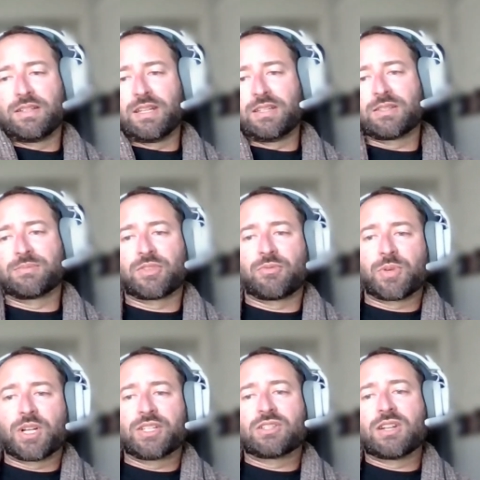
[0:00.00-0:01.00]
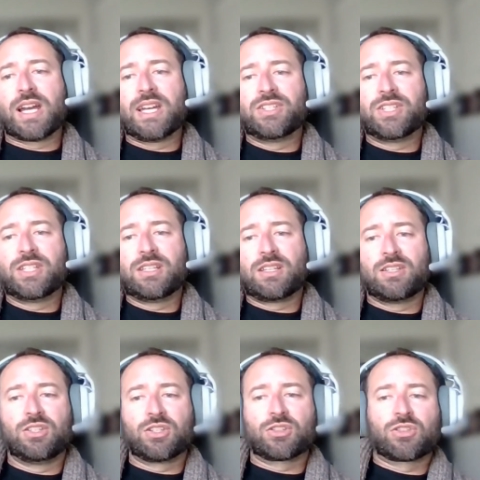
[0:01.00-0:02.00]
in terms of broad strategy,
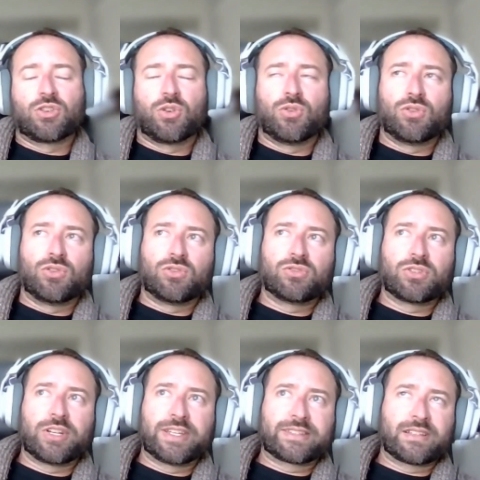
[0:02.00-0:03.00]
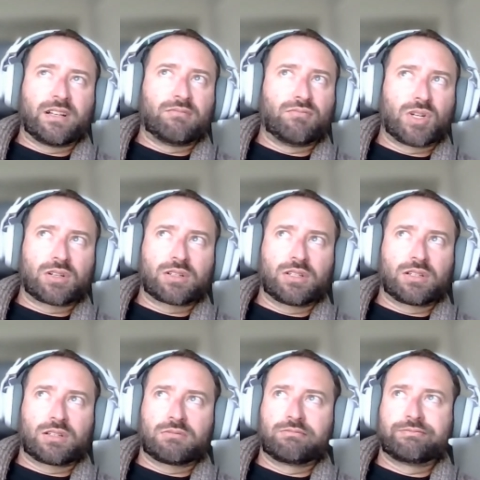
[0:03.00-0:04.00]
your goal as a
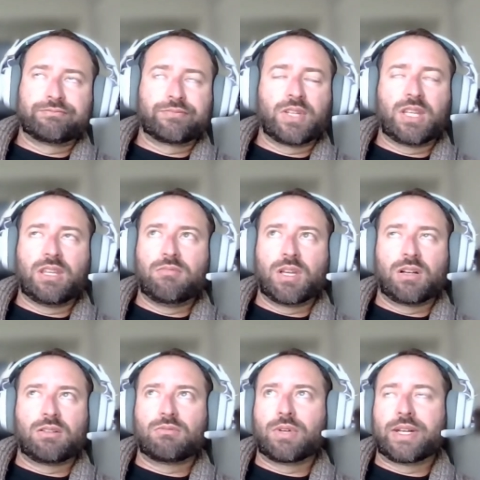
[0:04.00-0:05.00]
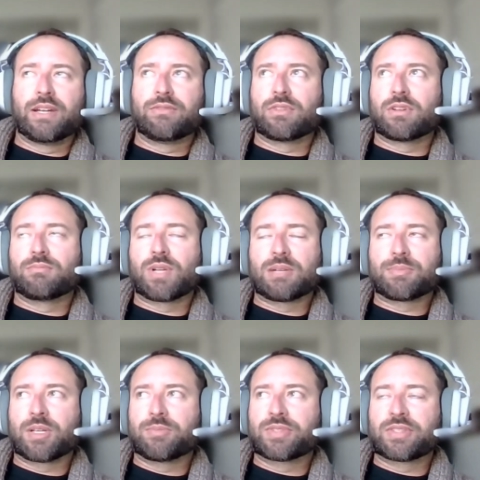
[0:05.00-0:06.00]
marketer, email, whatever,
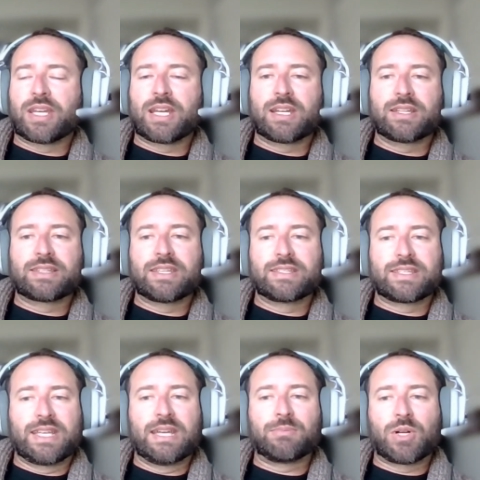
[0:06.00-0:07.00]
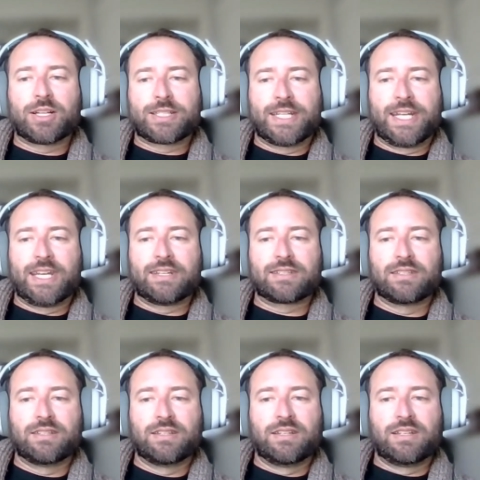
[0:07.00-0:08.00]
pop-ups, ads, is to get product in hand.
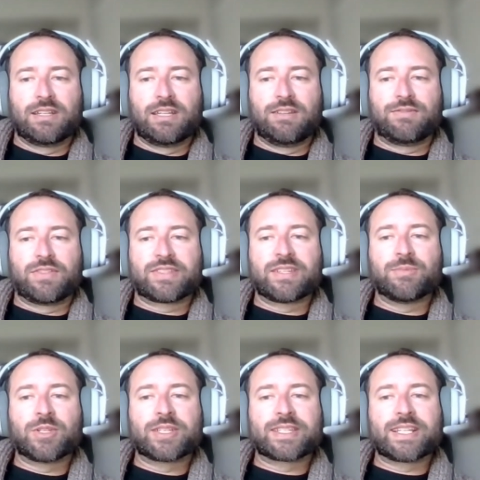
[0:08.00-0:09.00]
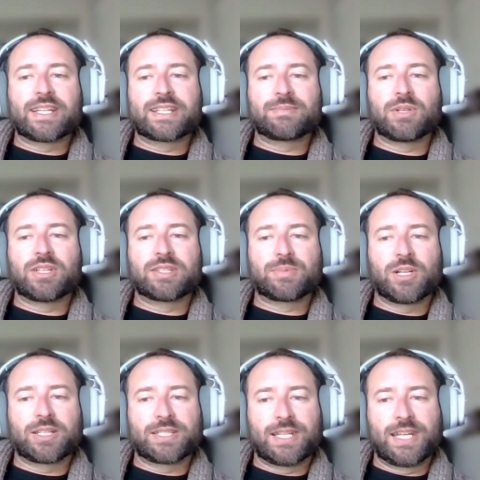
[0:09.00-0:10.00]
If someone does not experience
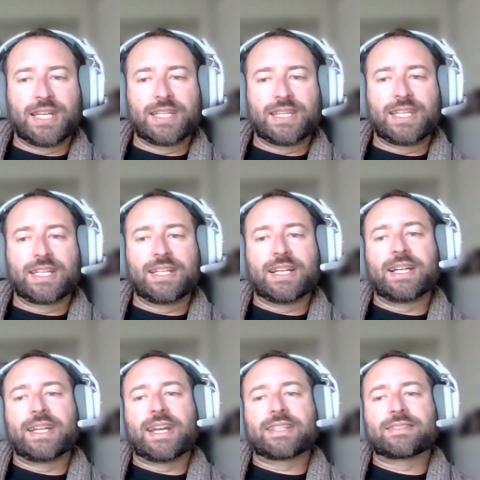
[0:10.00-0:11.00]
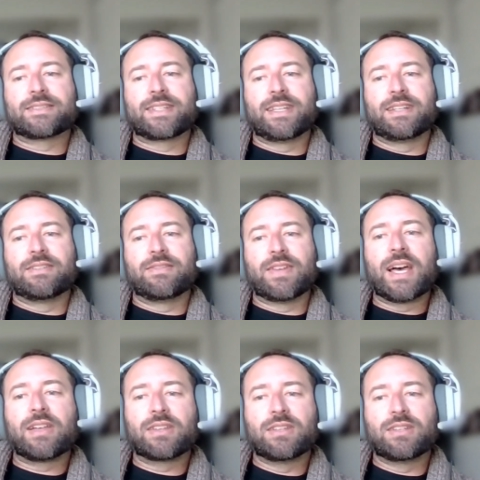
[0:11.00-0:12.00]
product in hand, they cannot ascertain a
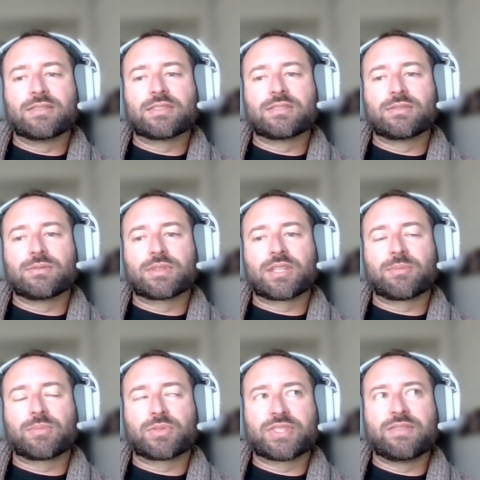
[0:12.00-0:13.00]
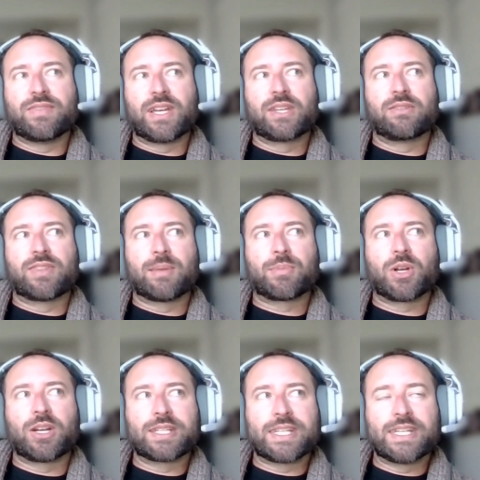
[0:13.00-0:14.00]
value to what their perceived value of that
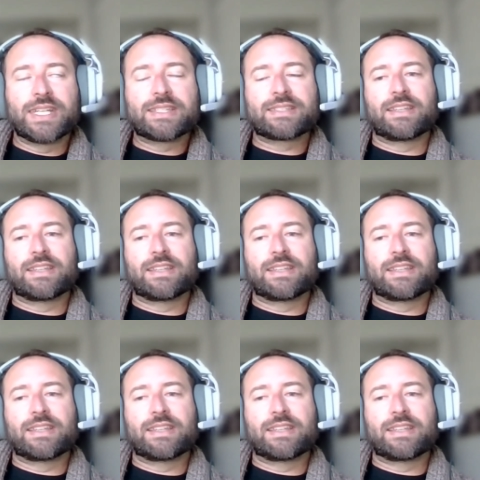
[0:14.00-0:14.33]
product is,